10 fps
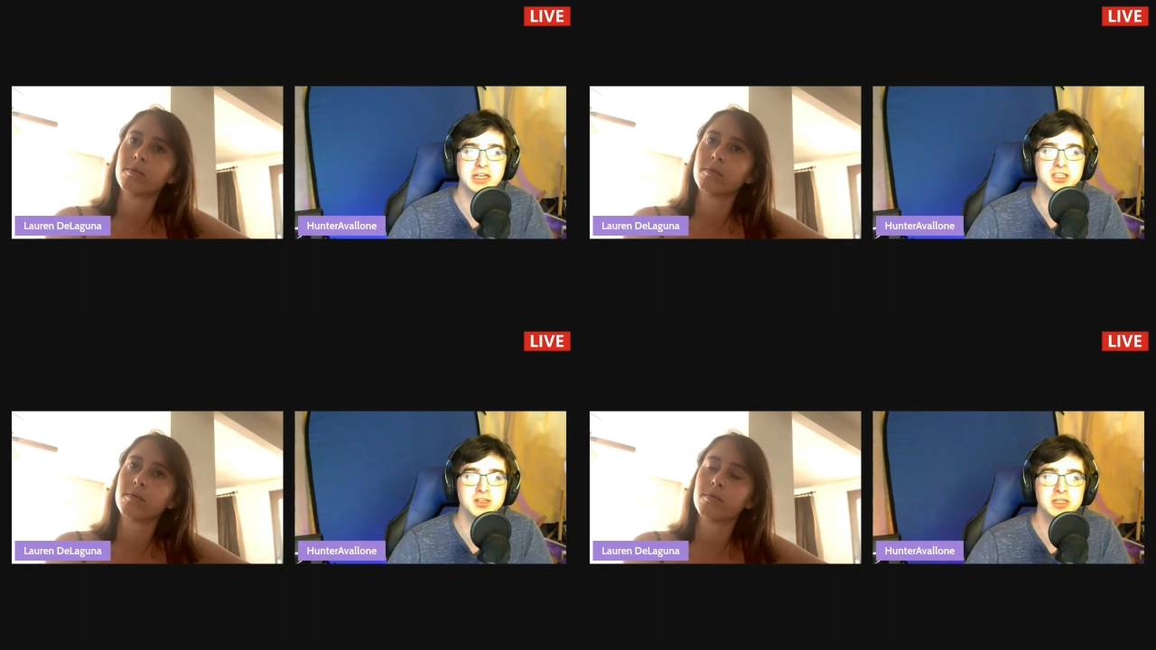
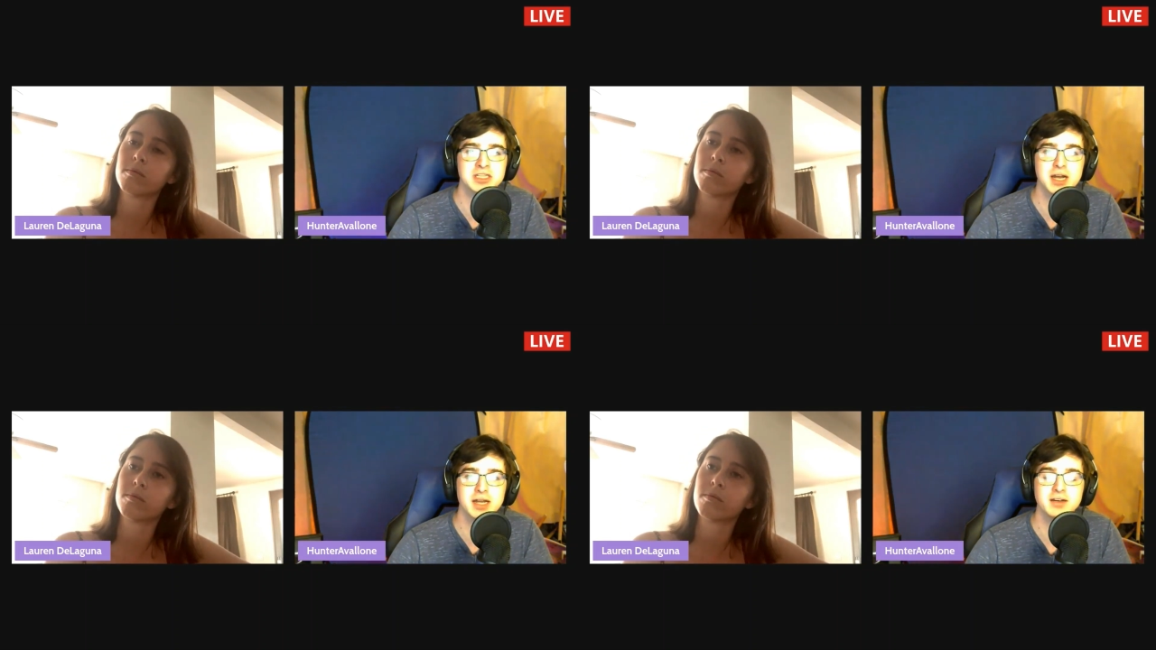
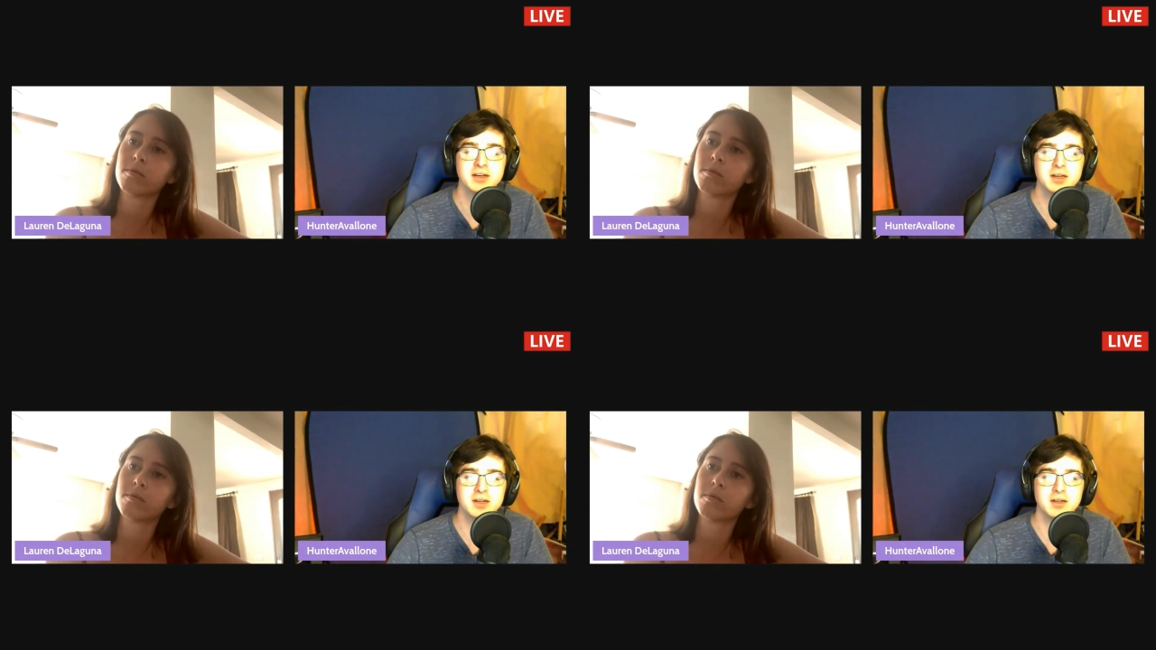Speaker 1: suicide
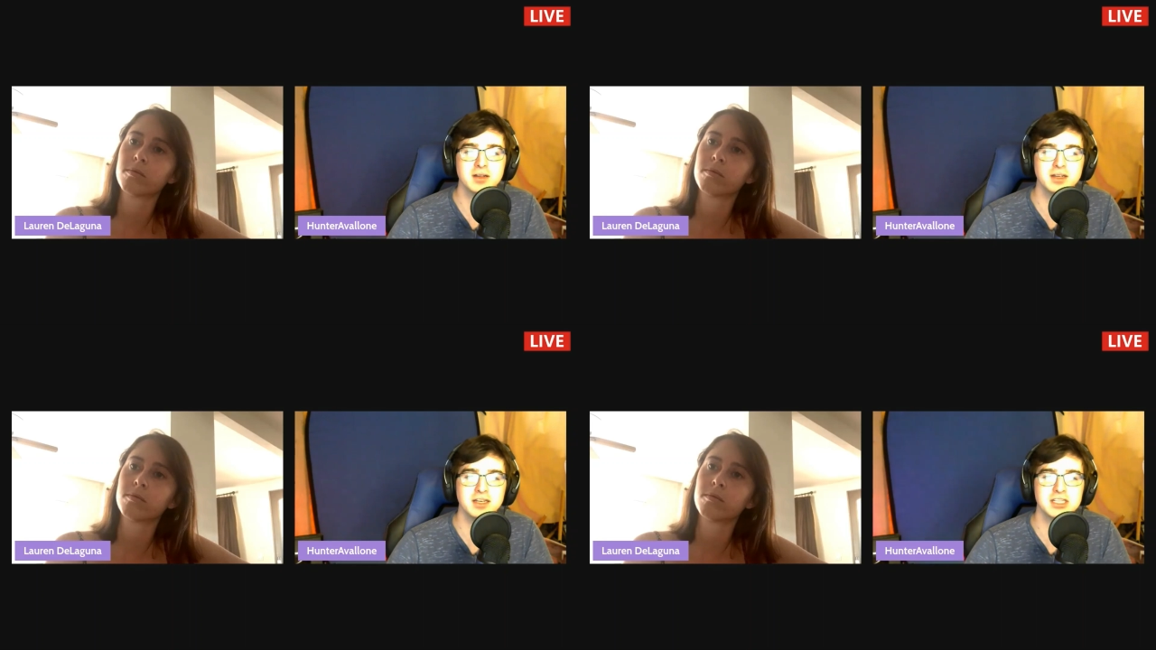
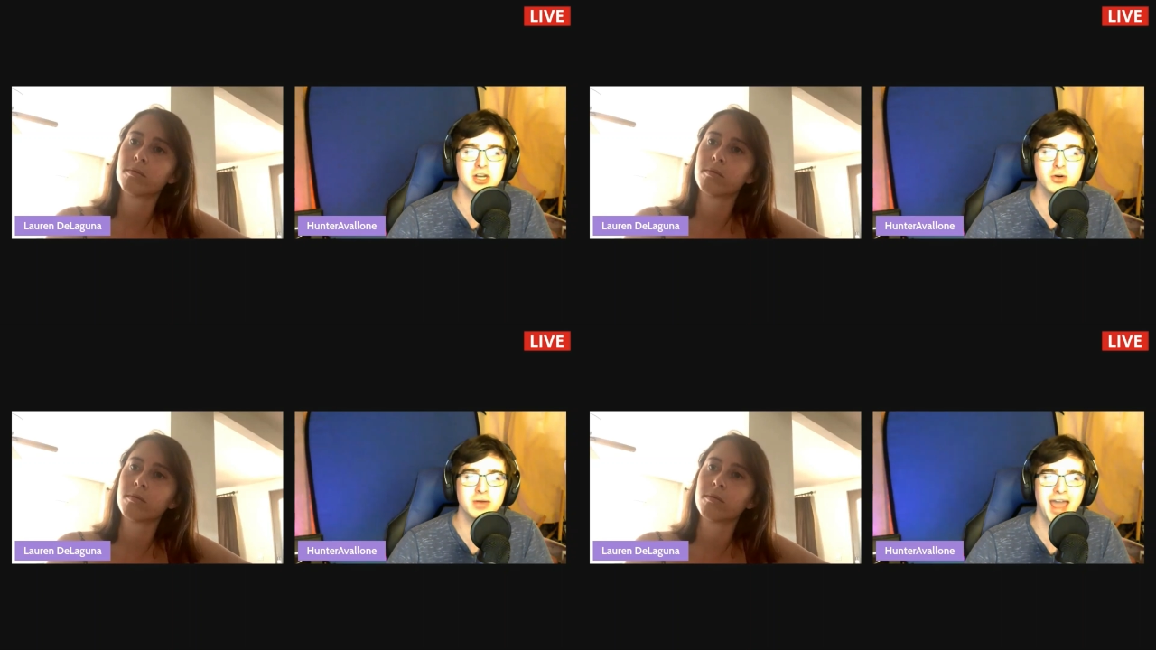is
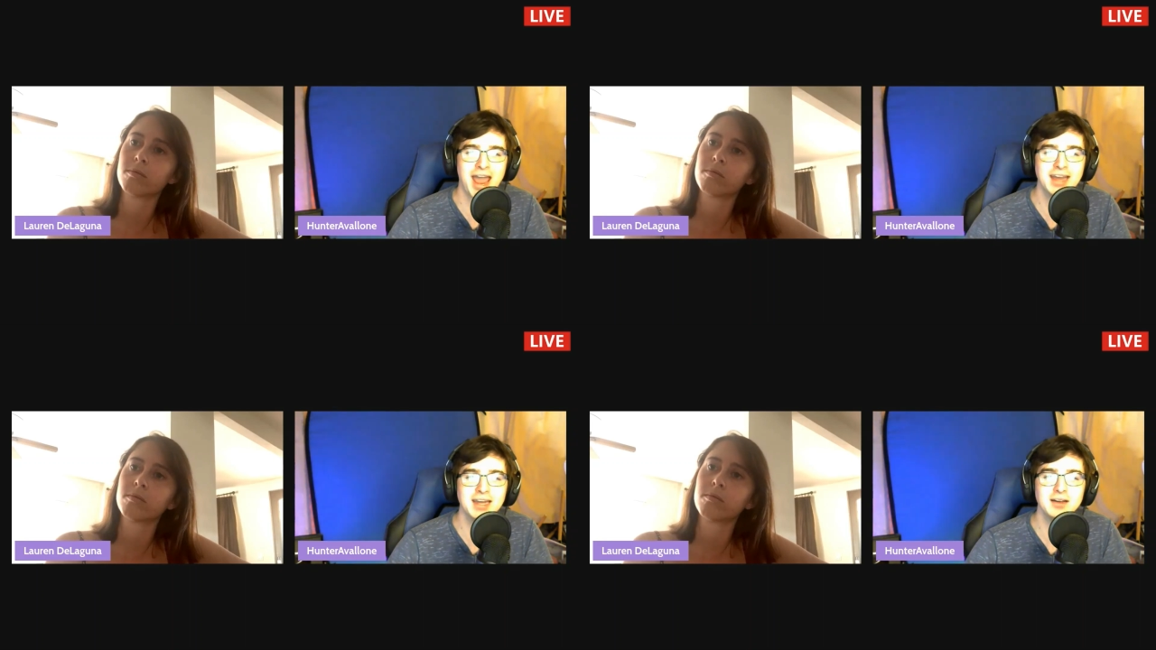
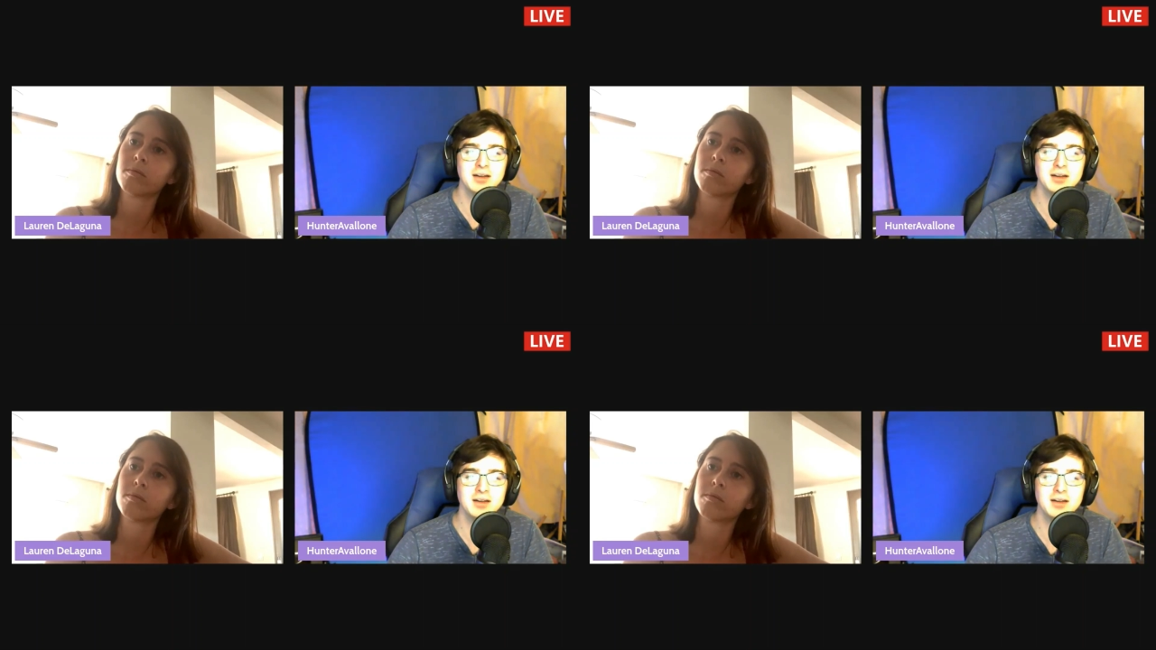okay.